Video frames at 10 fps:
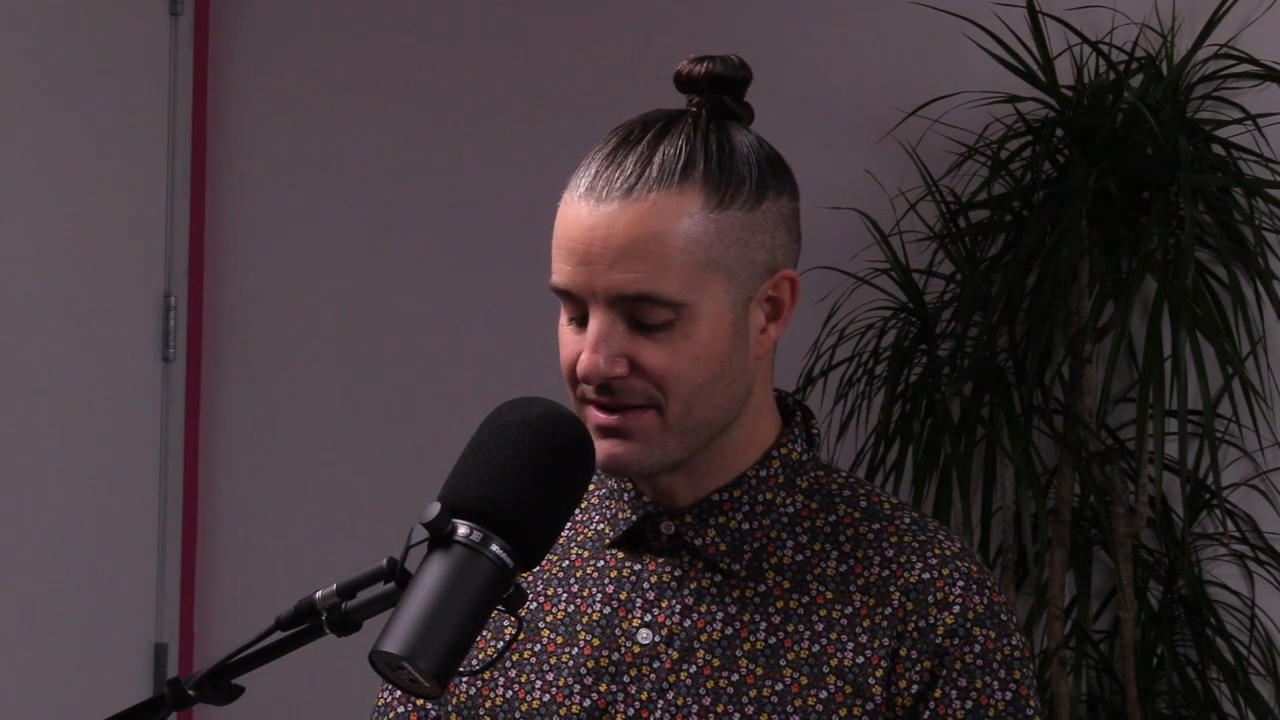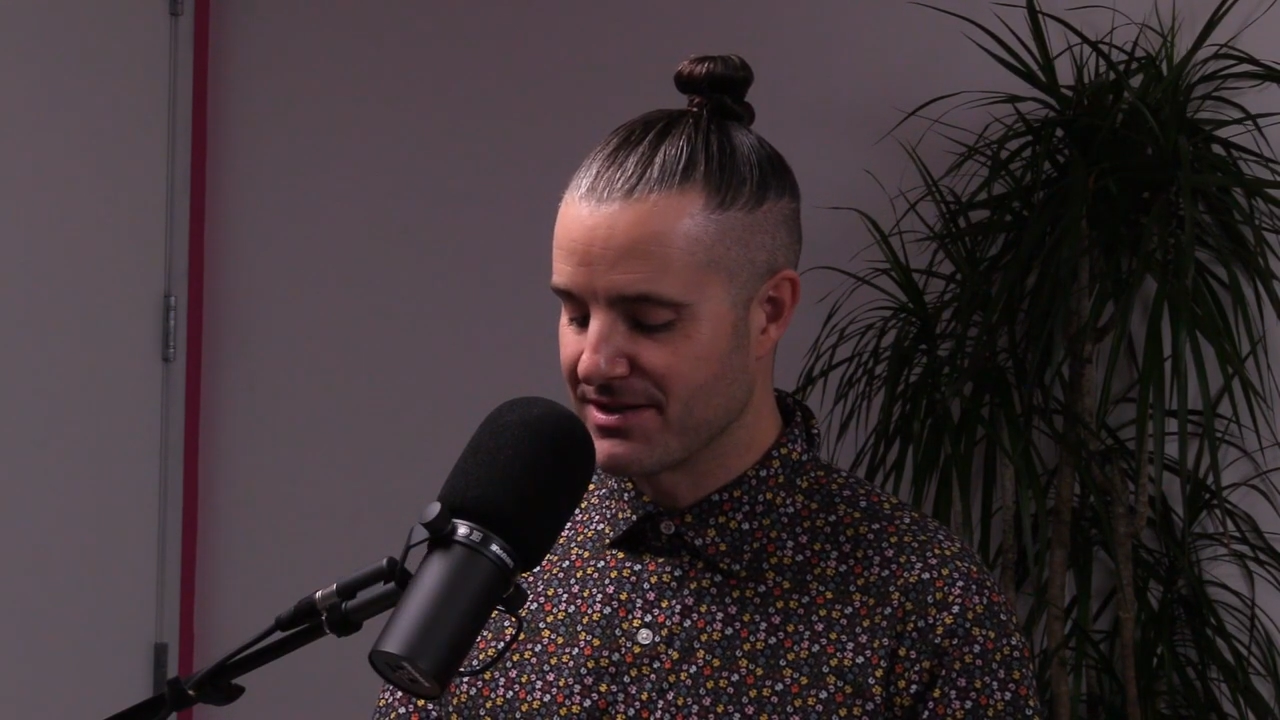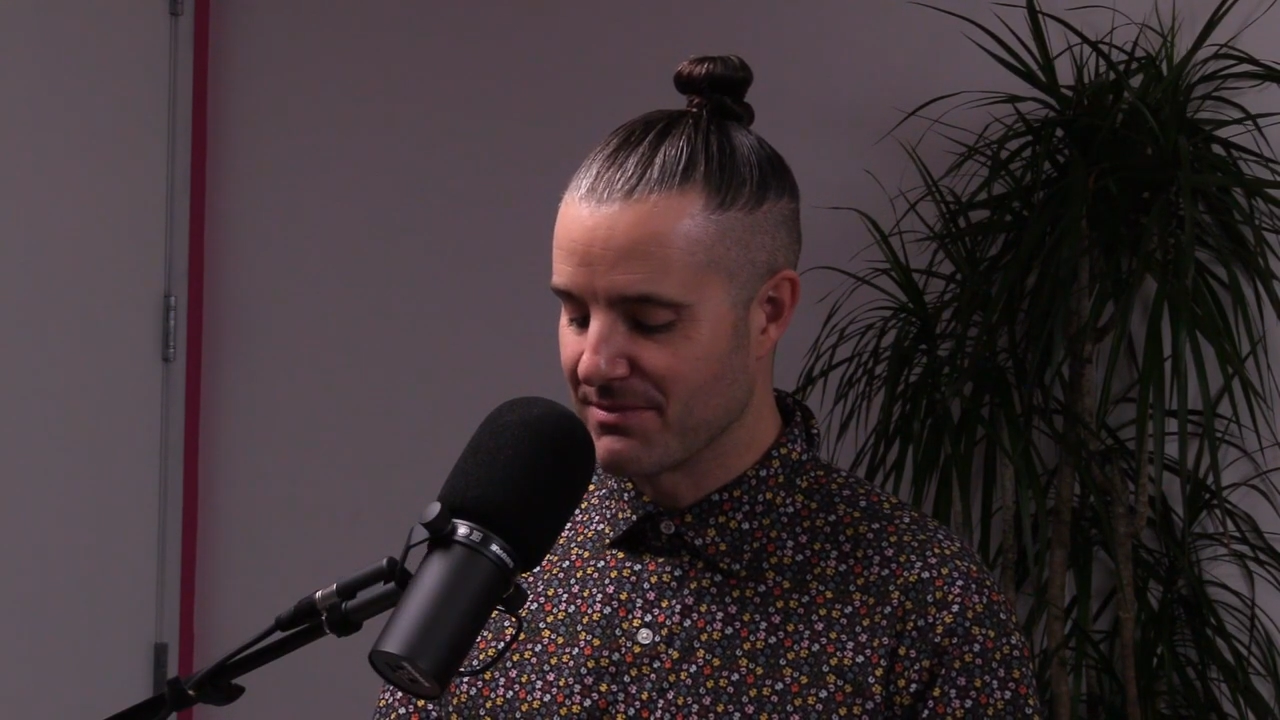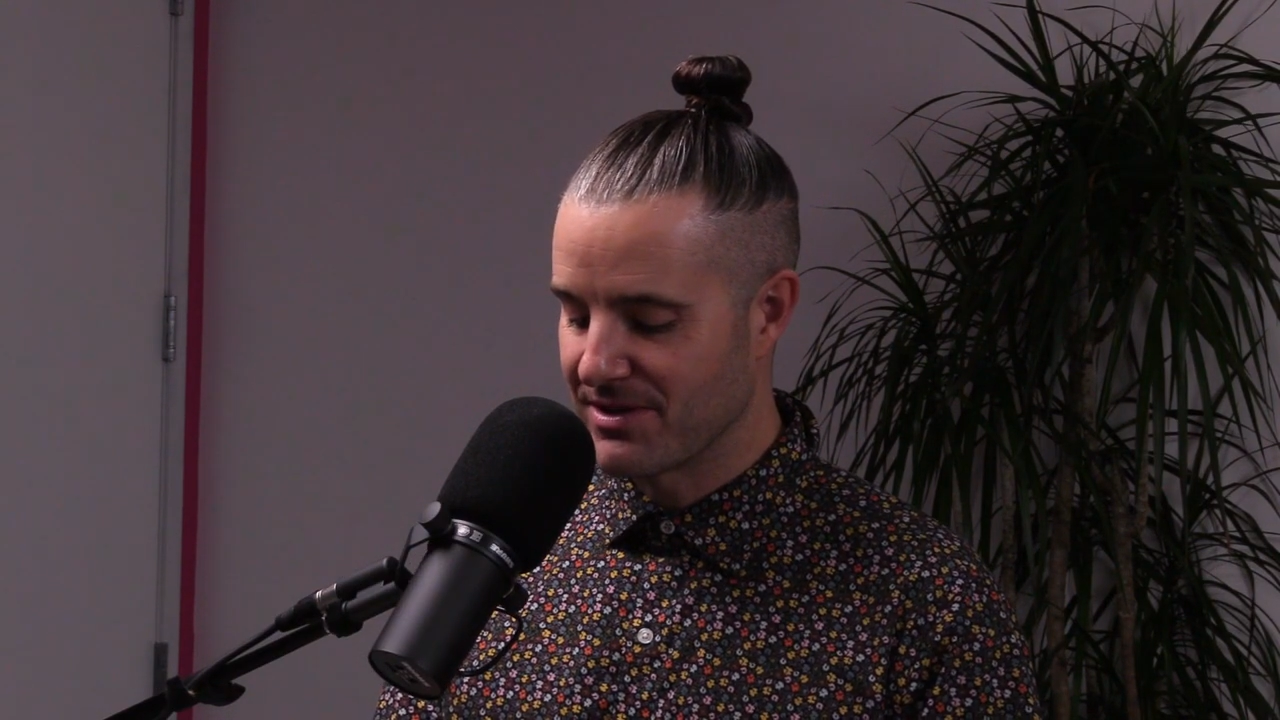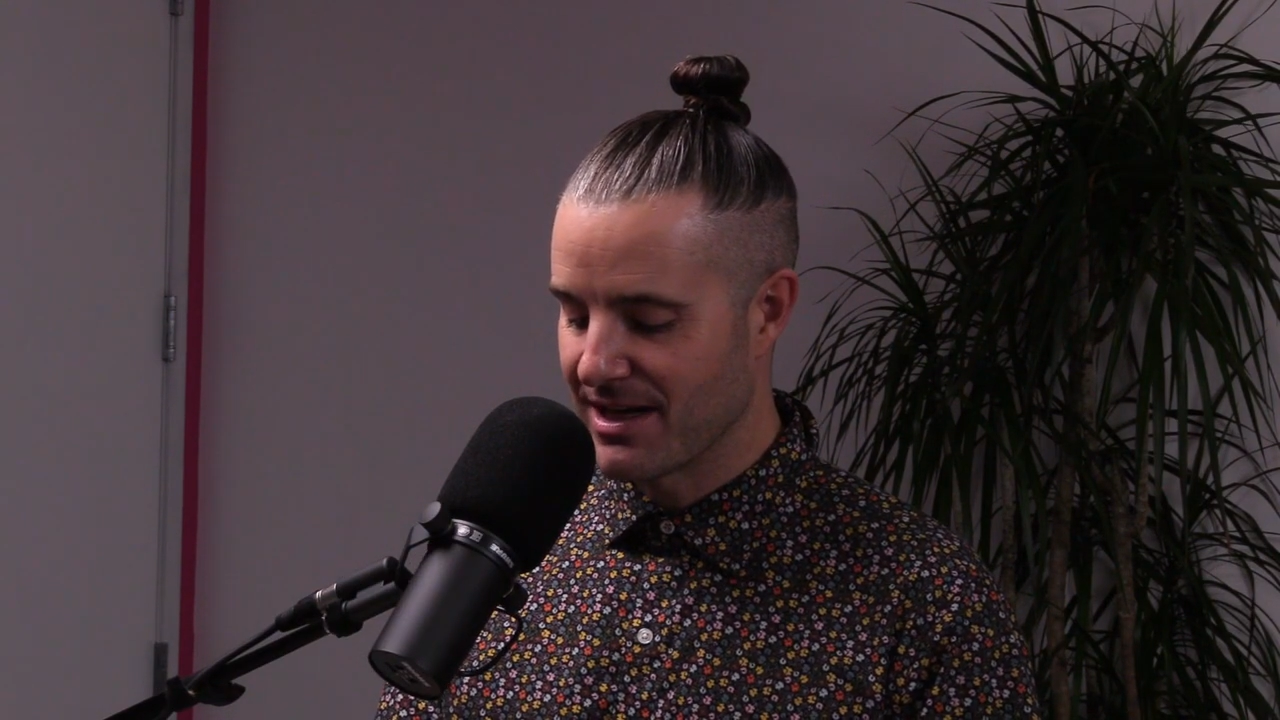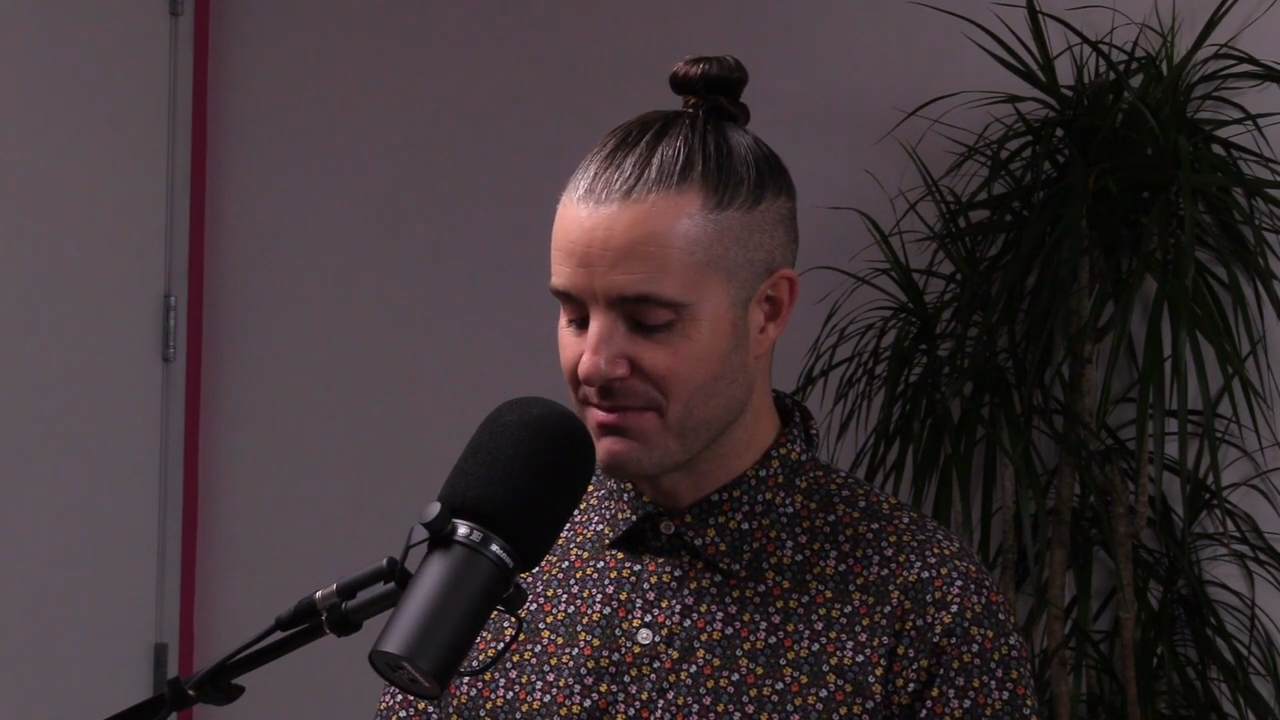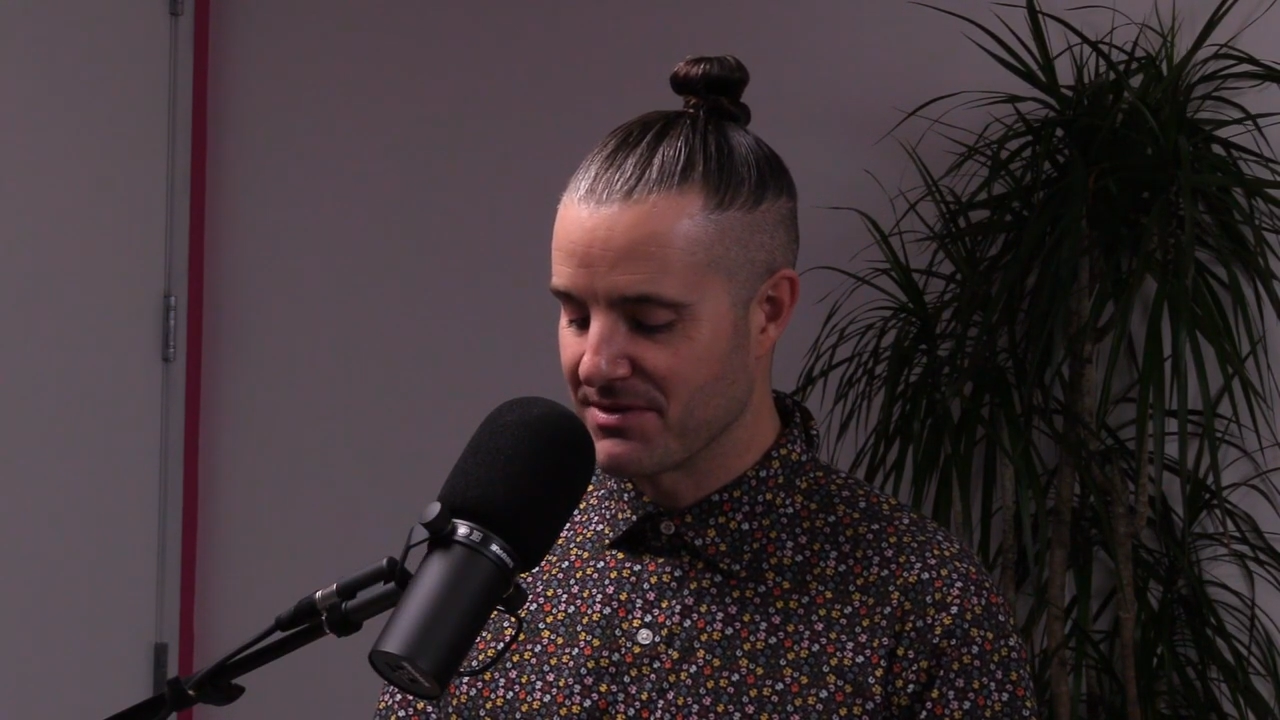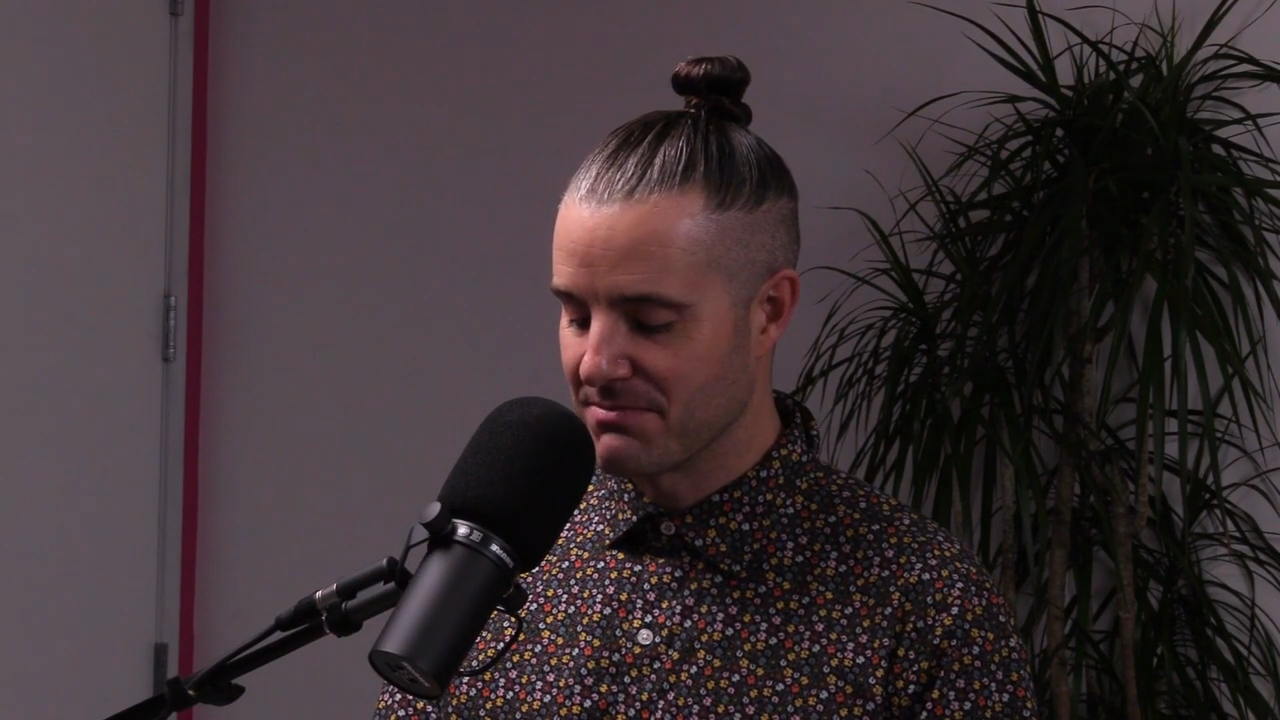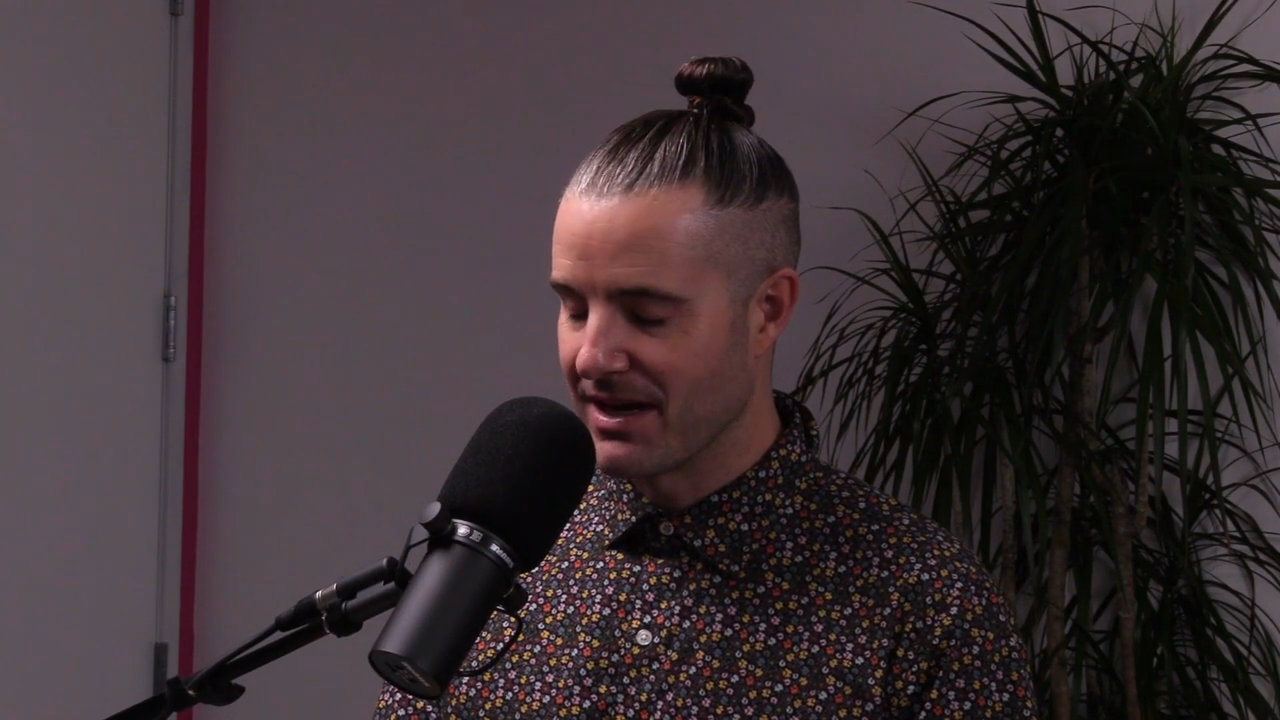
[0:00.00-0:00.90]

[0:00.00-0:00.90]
sometimes